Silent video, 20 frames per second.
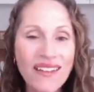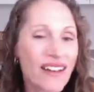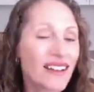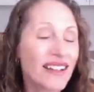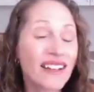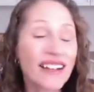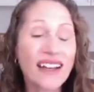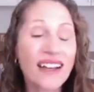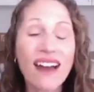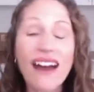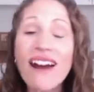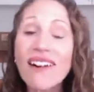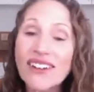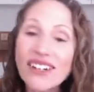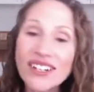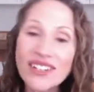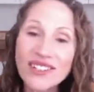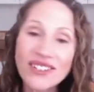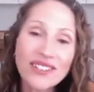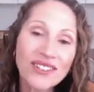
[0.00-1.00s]
I
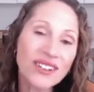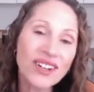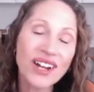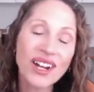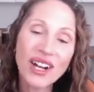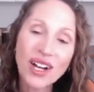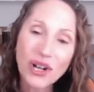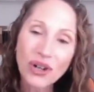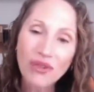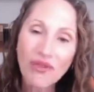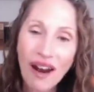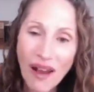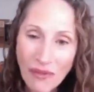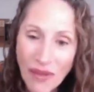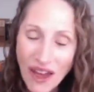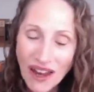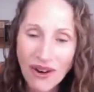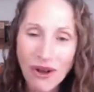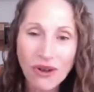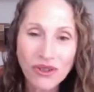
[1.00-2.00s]
encourage you, grab
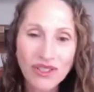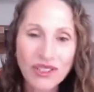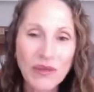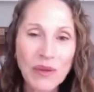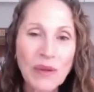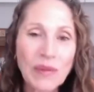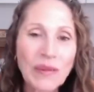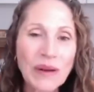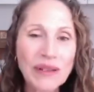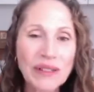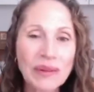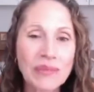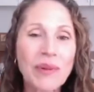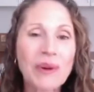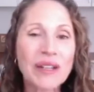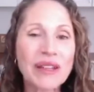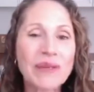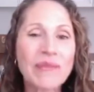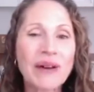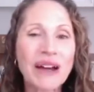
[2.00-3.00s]
that Ultimate
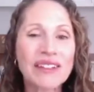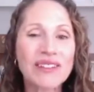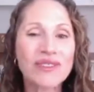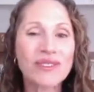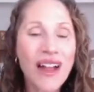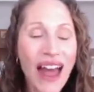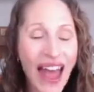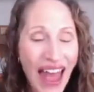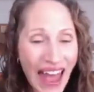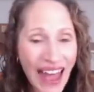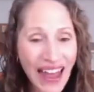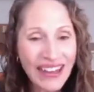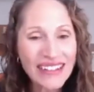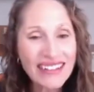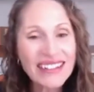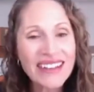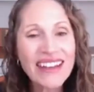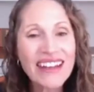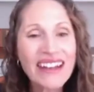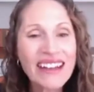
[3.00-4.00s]
Body Bundle
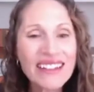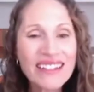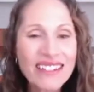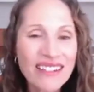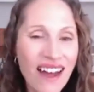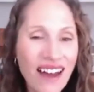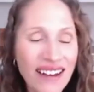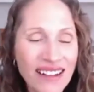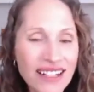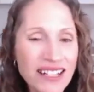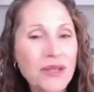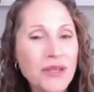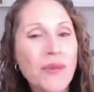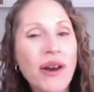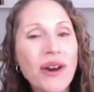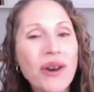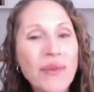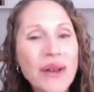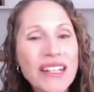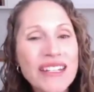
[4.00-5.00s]
and start
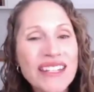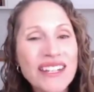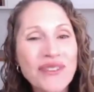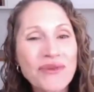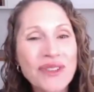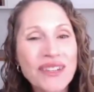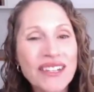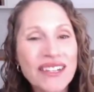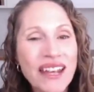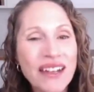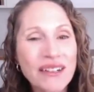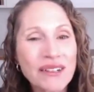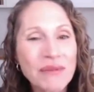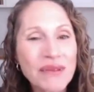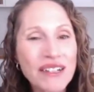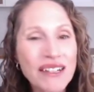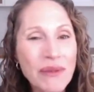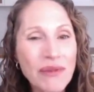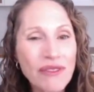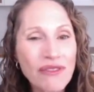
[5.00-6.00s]
experimenting with
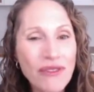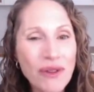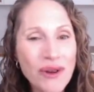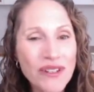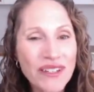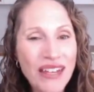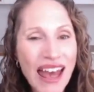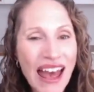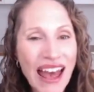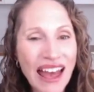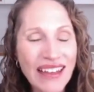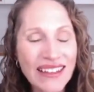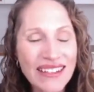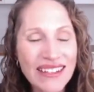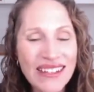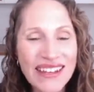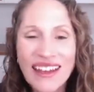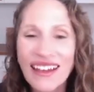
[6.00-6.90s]
some of those hacks.